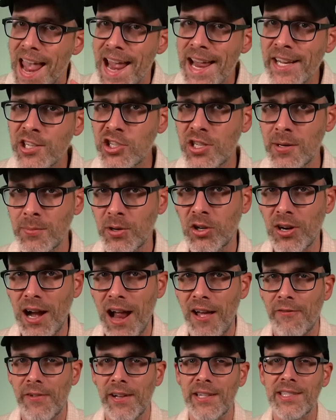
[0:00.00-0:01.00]
age
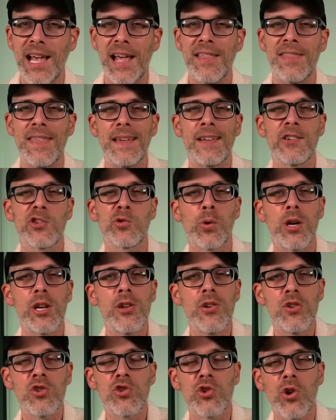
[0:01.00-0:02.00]
demographics, I think, is where
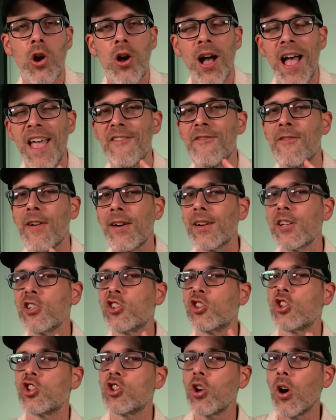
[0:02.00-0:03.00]
you can draw a very
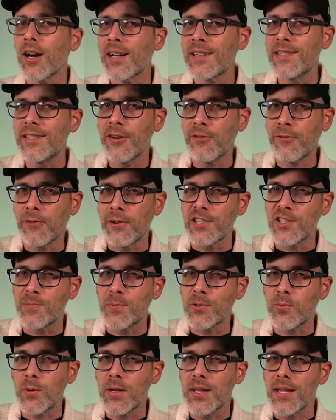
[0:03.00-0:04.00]
stark difference
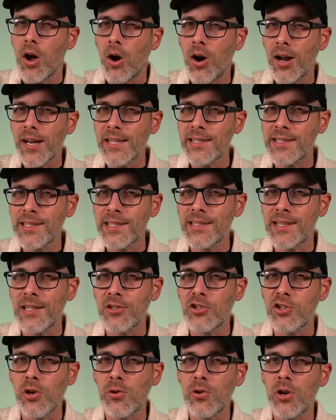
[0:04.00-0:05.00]
between the audiences that
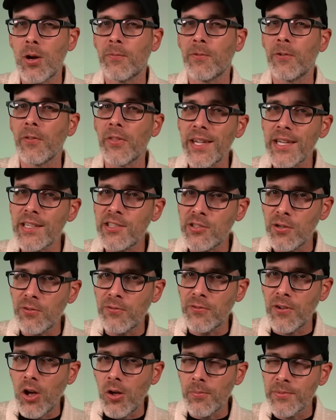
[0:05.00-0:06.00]
showed up for these two
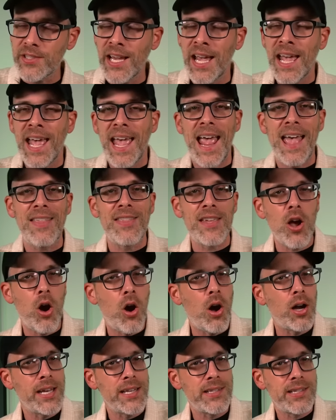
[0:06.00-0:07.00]
films and the
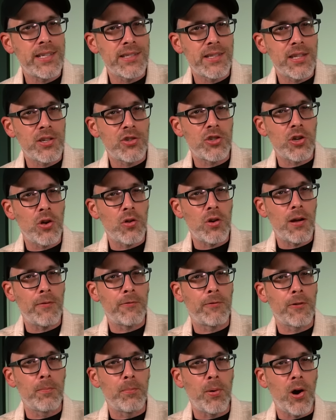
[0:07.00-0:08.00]
audiences that showed
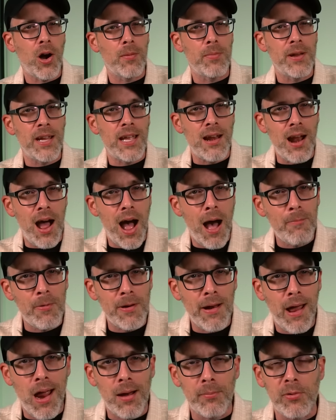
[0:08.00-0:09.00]
up for Barbie and
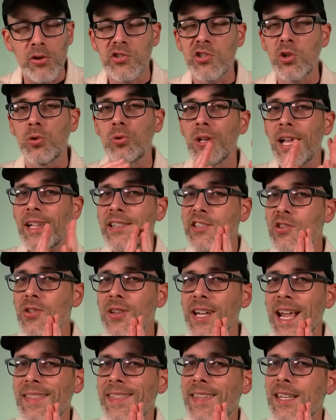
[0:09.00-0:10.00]
Oppenheimer. So let's
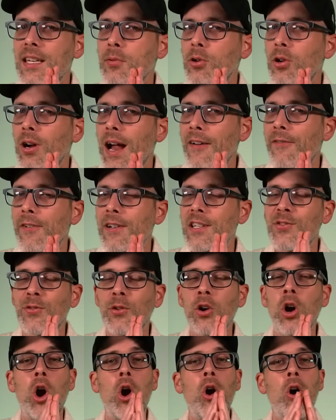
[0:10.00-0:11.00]
look at the demographics
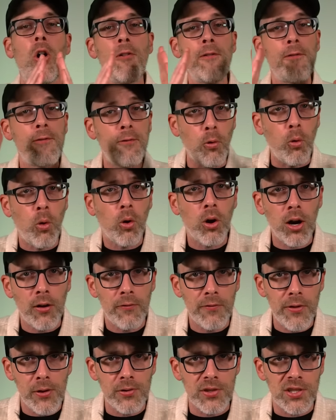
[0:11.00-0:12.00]
for all four
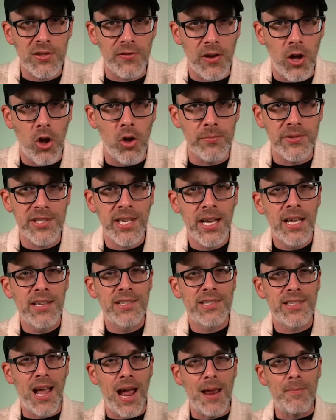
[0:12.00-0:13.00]
of those films
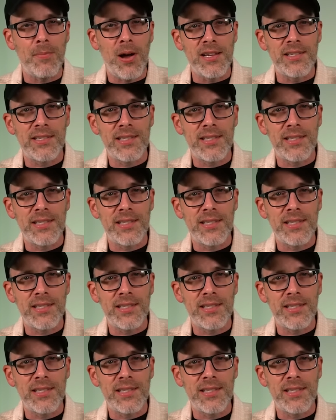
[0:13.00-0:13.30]
side by